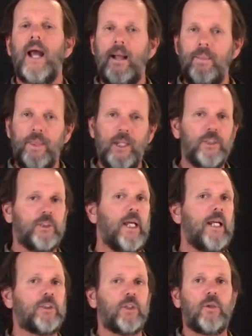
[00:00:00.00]
and these
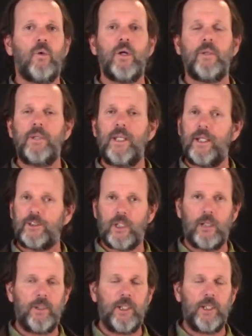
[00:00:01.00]
things are it's
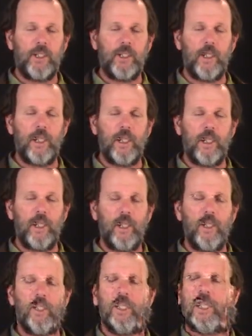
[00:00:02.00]
going to be easy for you to
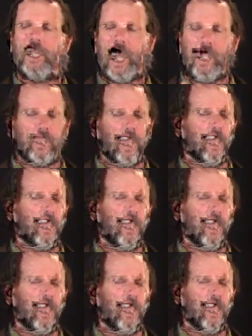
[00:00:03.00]
do. I'm going to
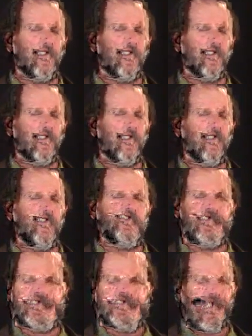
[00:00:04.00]
give you basically
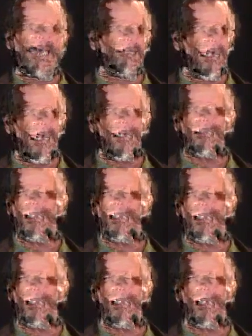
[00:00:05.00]
4 or 5 days to get
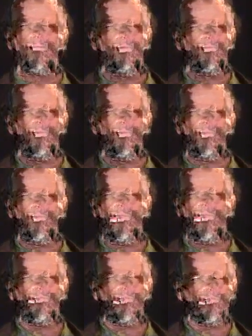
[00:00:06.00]
it done before you
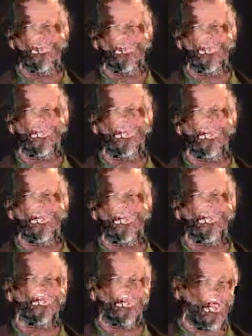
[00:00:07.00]
have to turn it in.
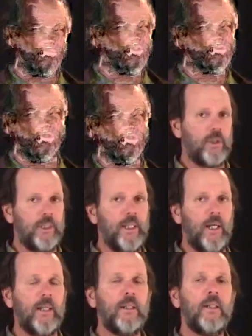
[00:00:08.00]
It's got to be turned
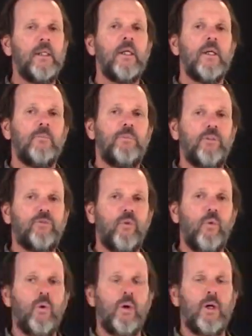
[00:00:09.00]
in
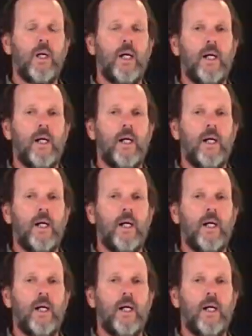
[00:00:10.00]
before